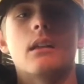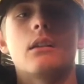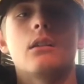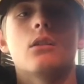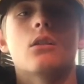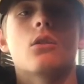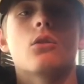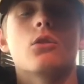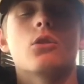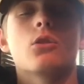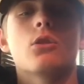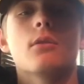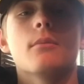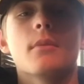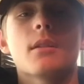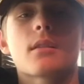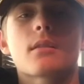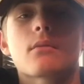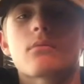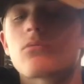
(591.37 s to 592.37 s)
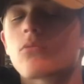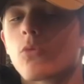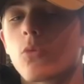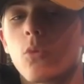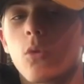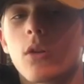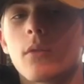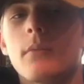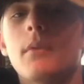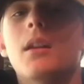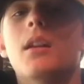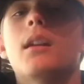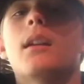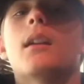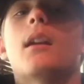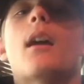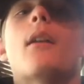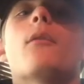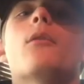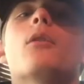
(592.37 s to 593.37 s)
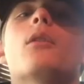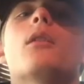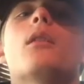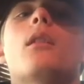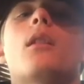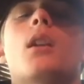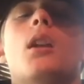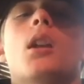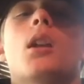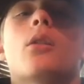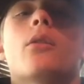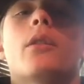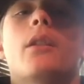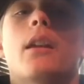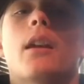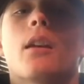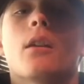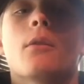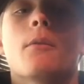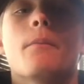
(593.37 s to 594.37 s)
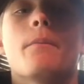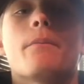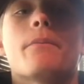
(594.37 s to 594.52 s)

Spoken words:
You know, you can miss one meeting every here and there.